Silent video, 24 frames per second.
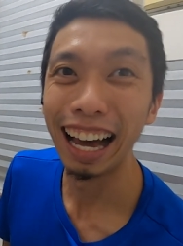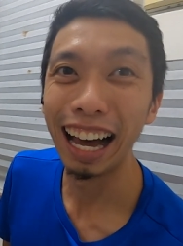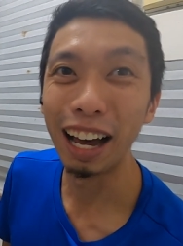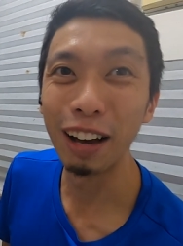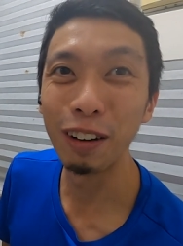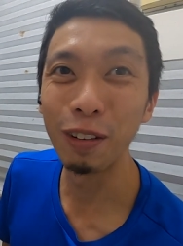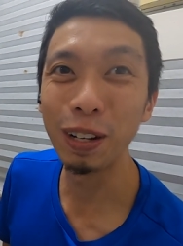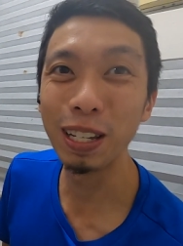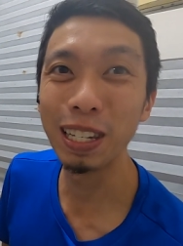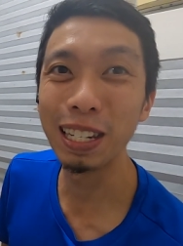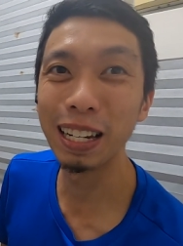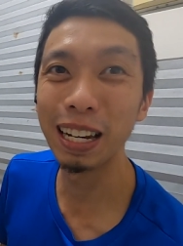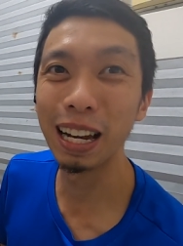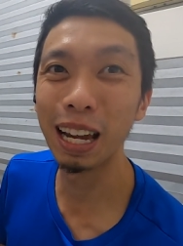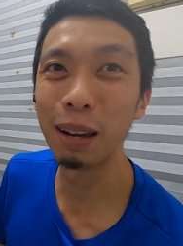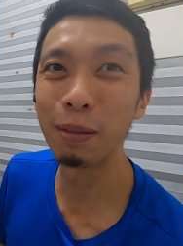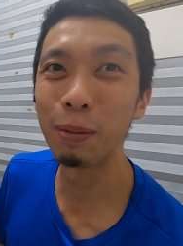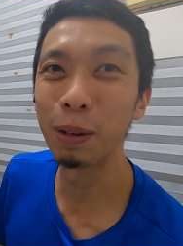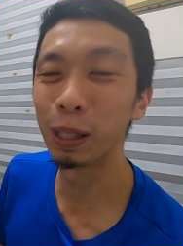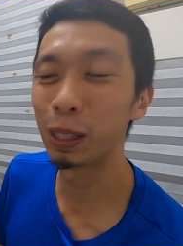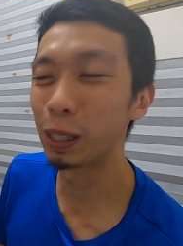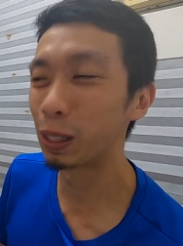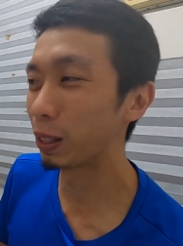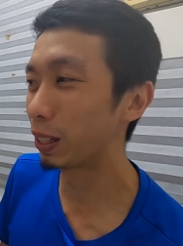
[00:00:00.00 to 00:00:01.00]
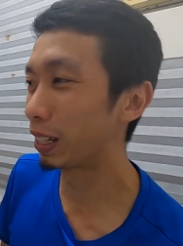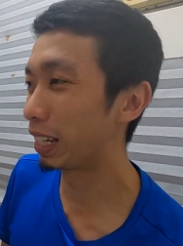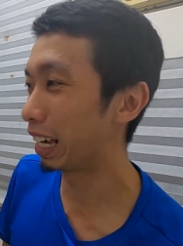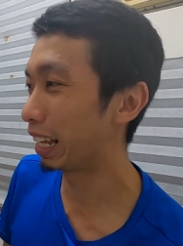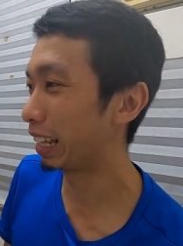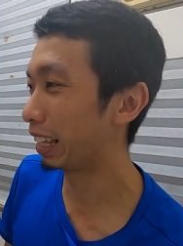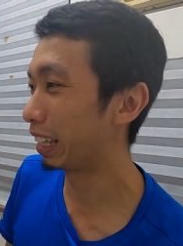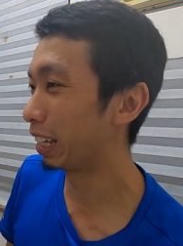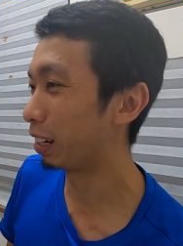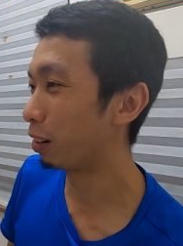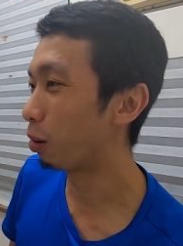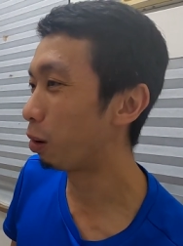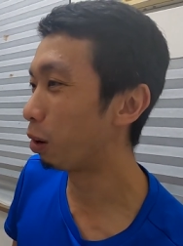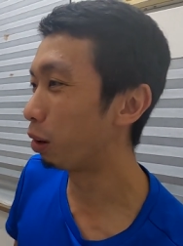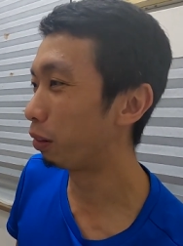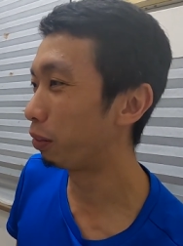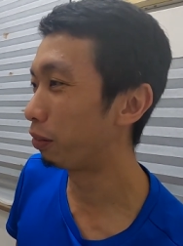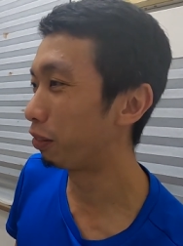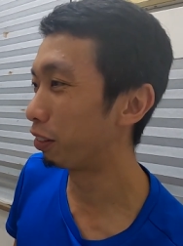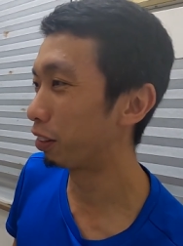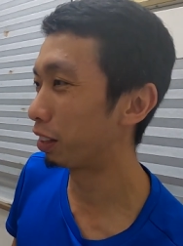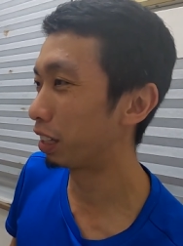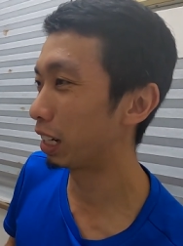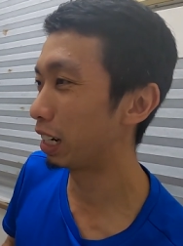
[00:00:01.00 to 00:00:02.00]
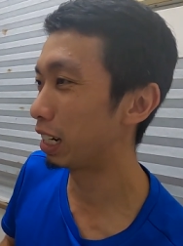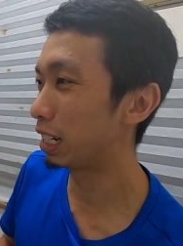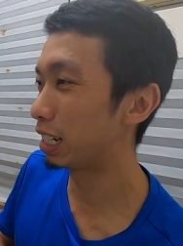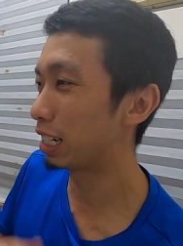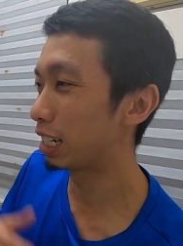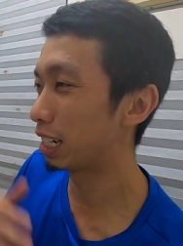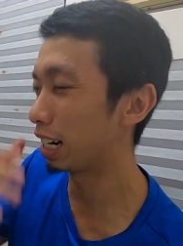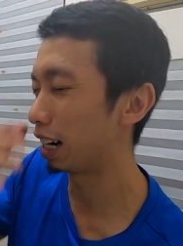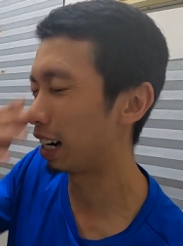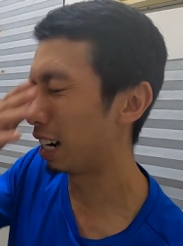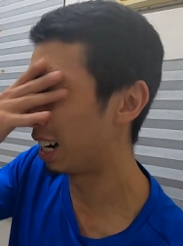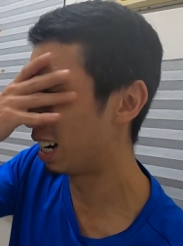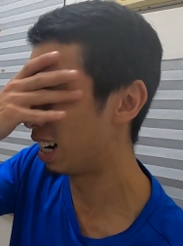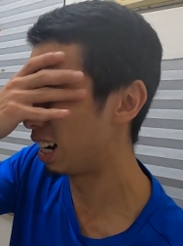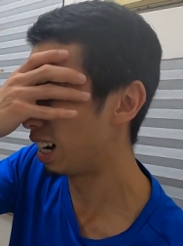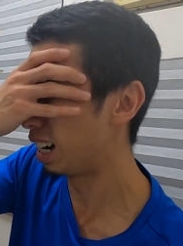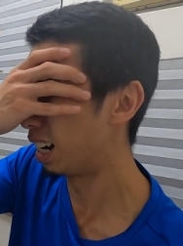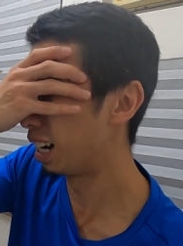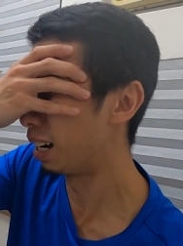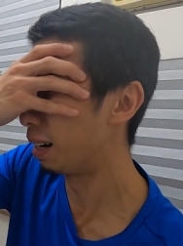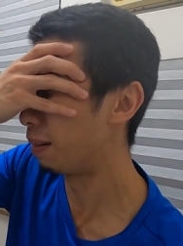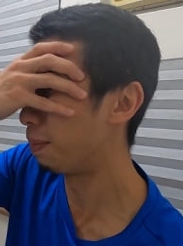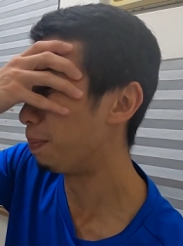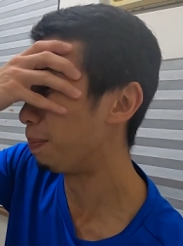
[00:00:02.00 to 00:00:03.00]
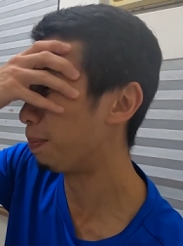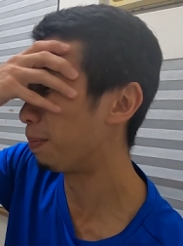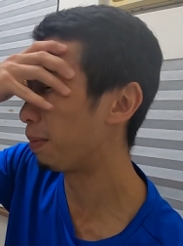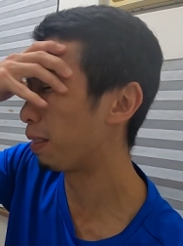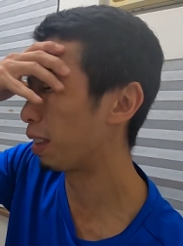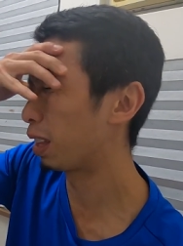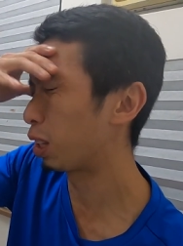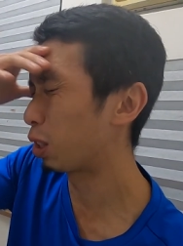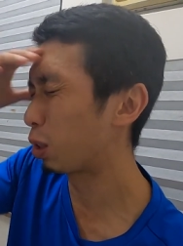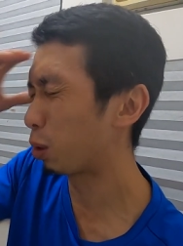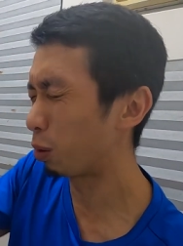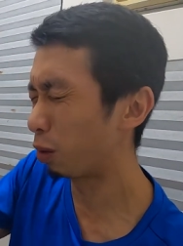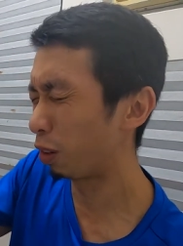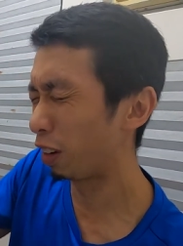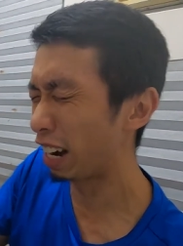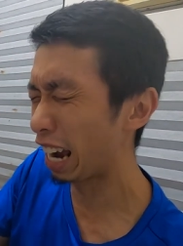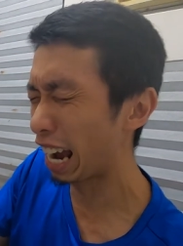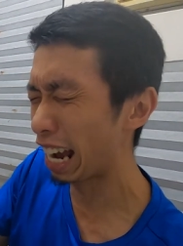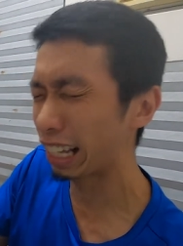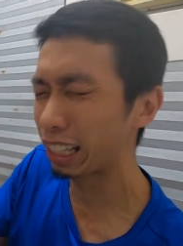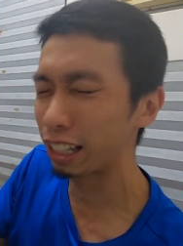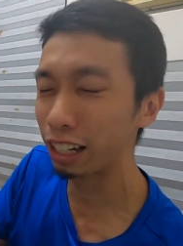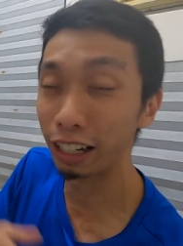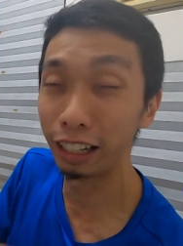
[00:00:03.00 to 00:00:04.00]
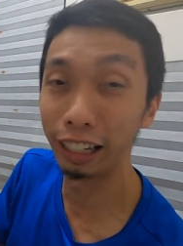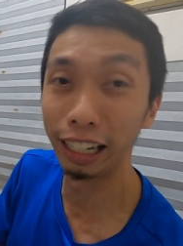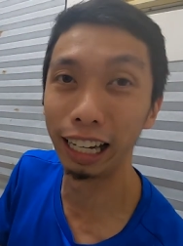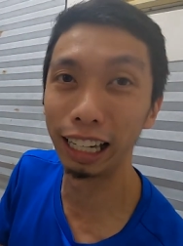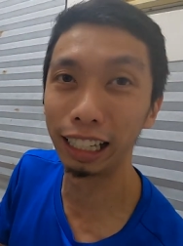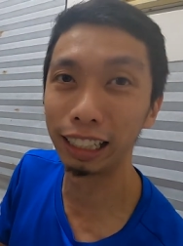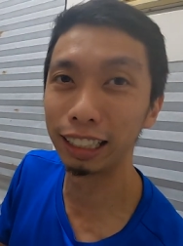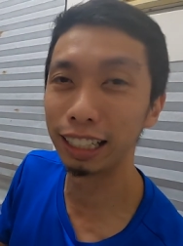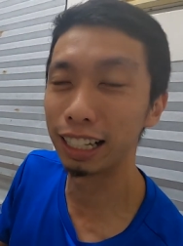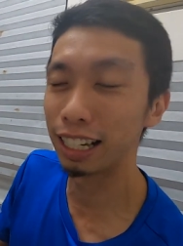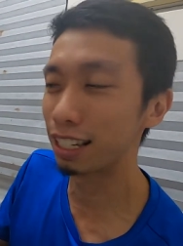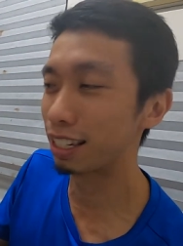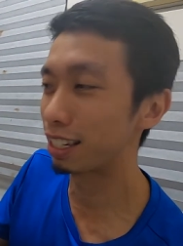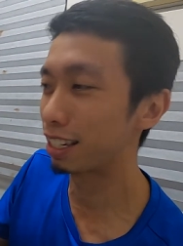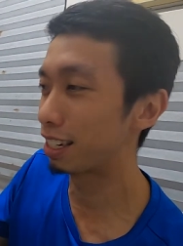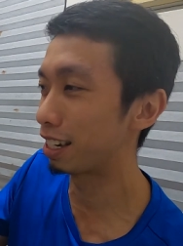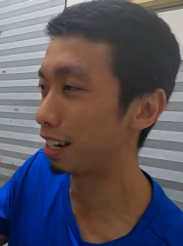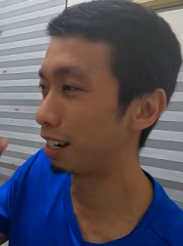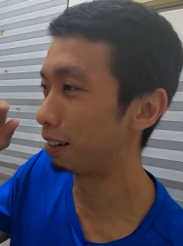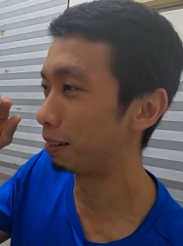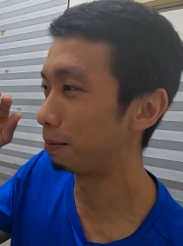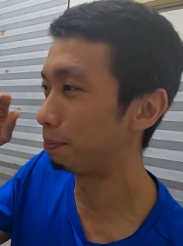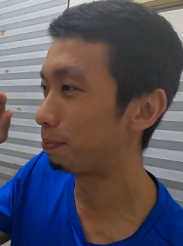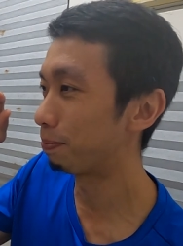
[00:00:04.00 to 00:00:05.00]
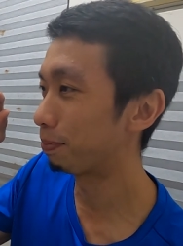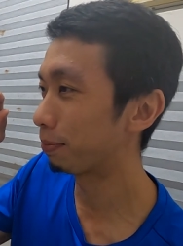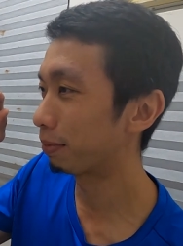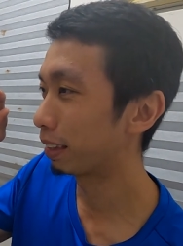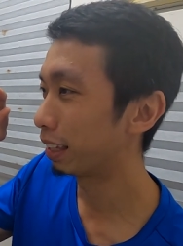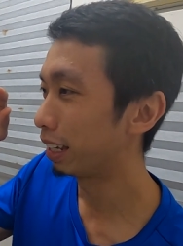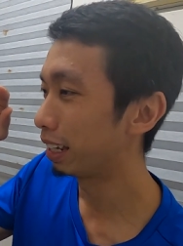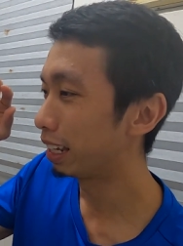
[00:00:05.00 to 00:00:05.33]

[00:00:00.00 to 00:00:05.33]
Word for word: I wasn't able to get the whole footage um, to react on it because um,